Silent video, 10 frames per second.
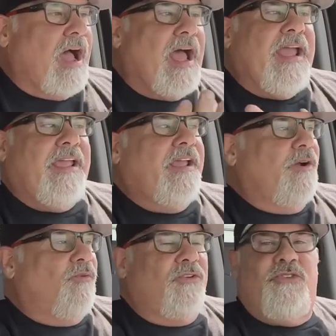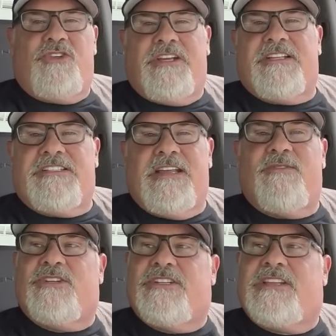I will do chicken
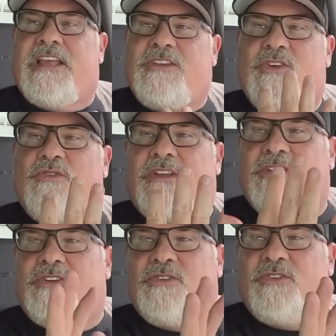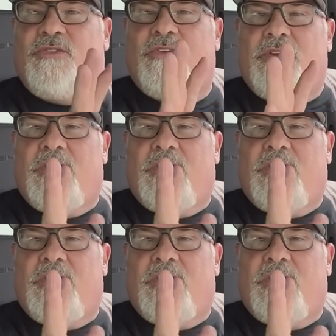sandwiches and you can do